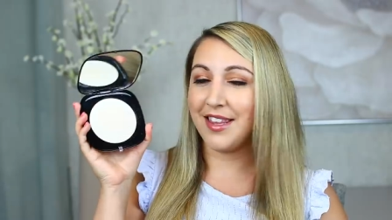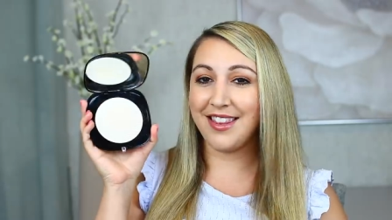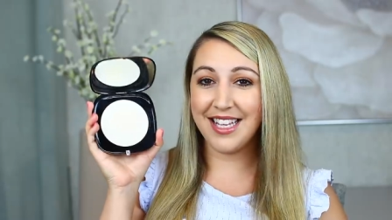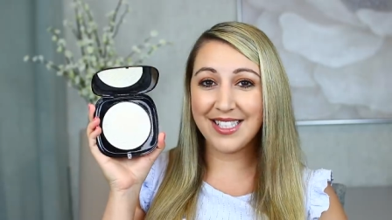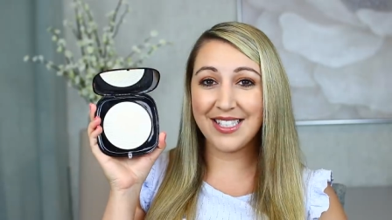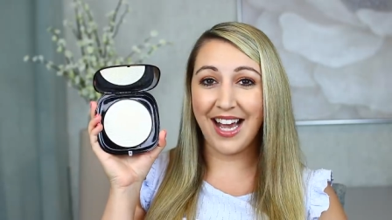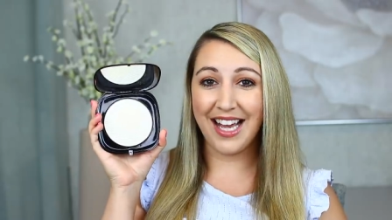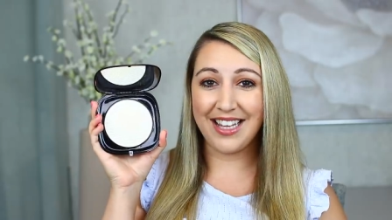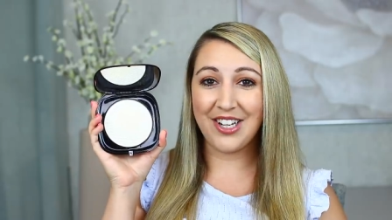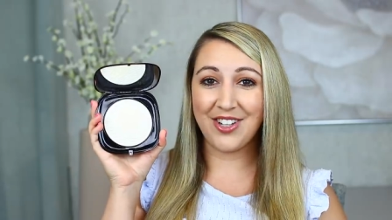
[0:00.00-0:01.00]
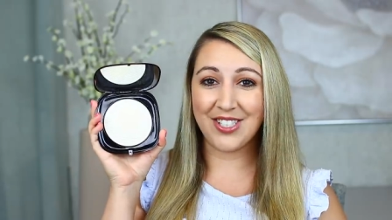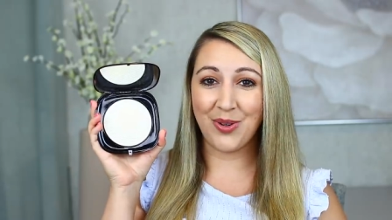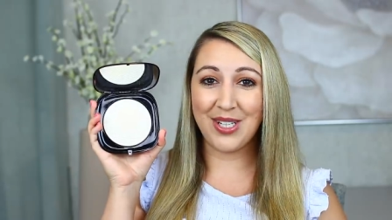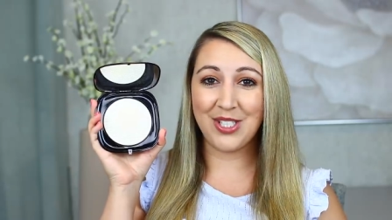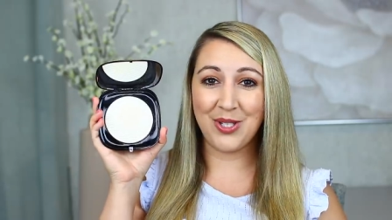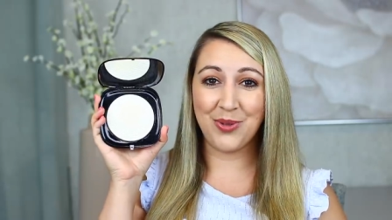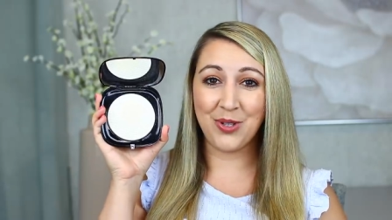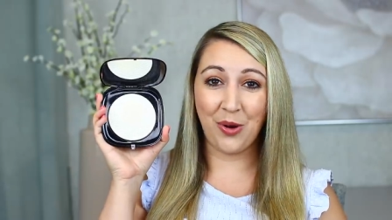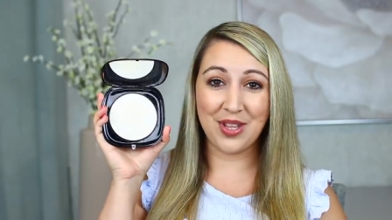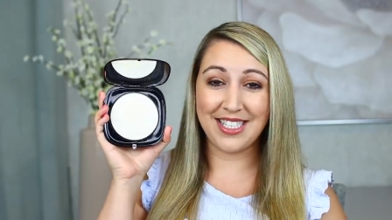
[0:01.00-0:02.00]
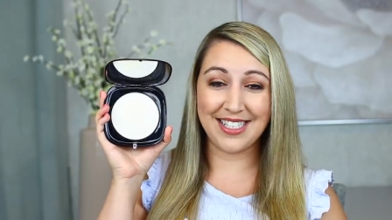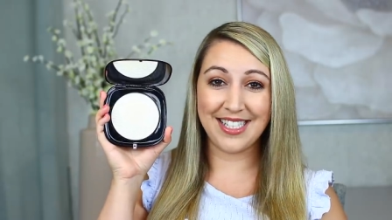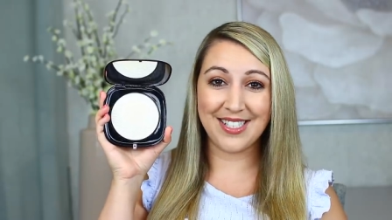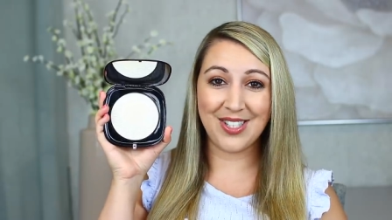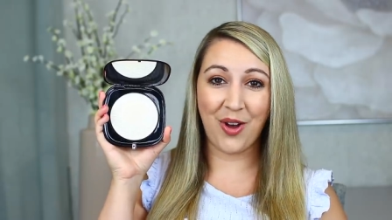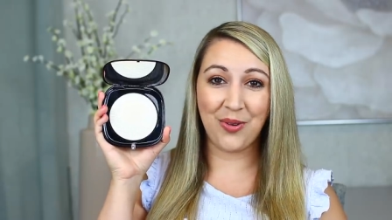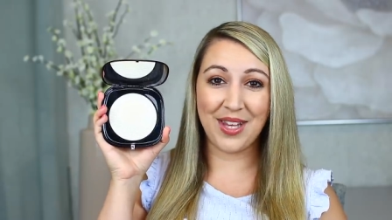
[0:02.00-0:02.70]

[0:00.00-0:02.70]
This highlighter is going to go the distance though.